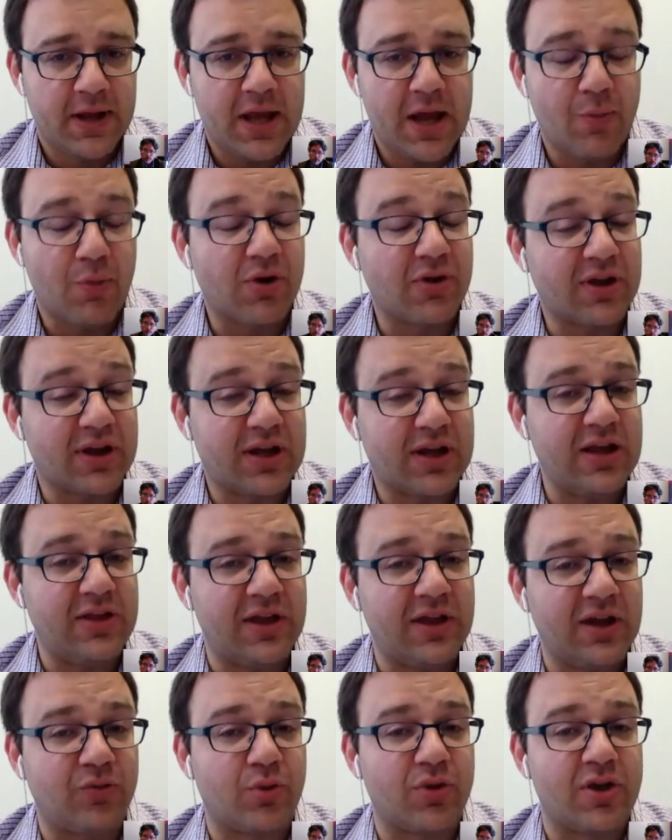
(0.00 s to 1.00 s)
and one of the key
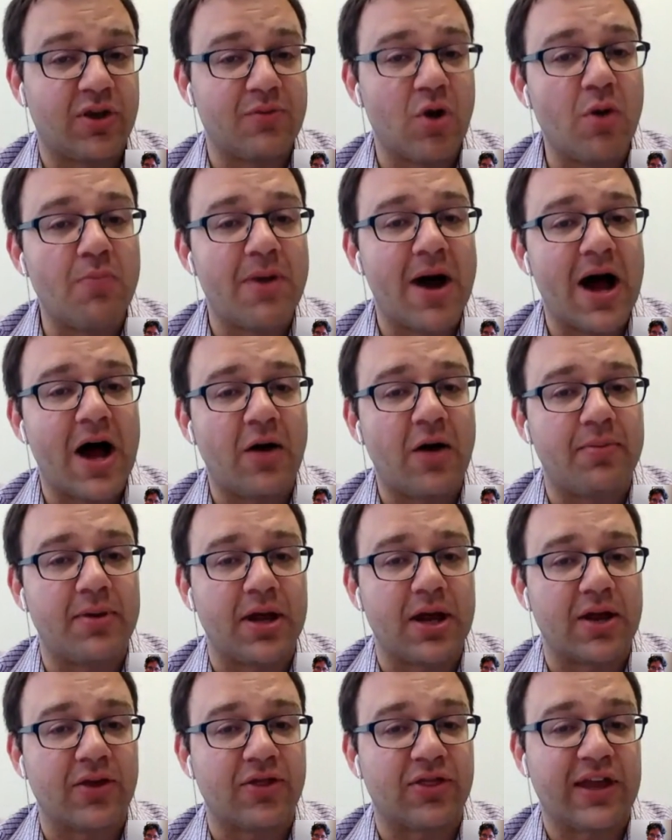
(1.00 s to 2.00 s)
things within mobile
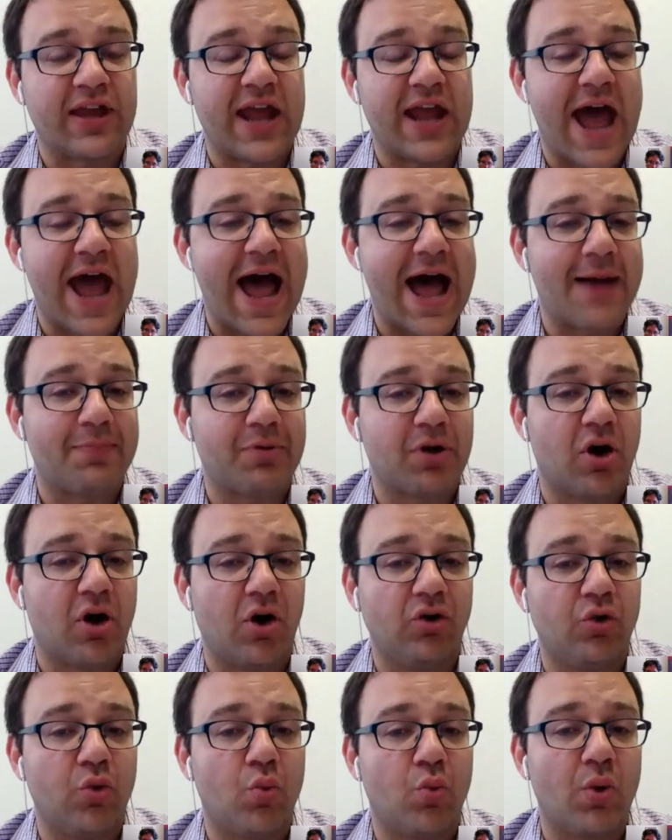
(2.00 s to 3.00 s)
being the app
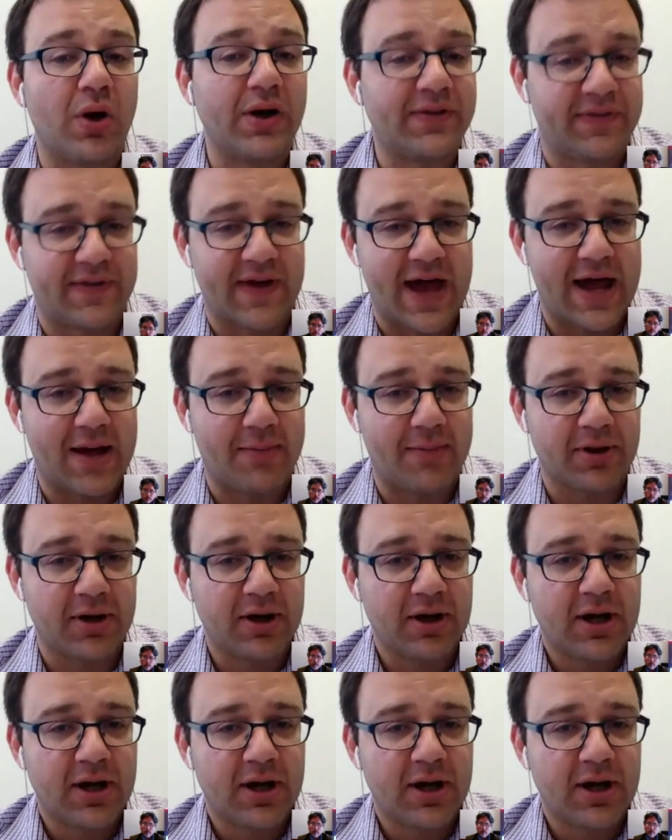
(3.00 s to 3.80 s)
called WhatsApp.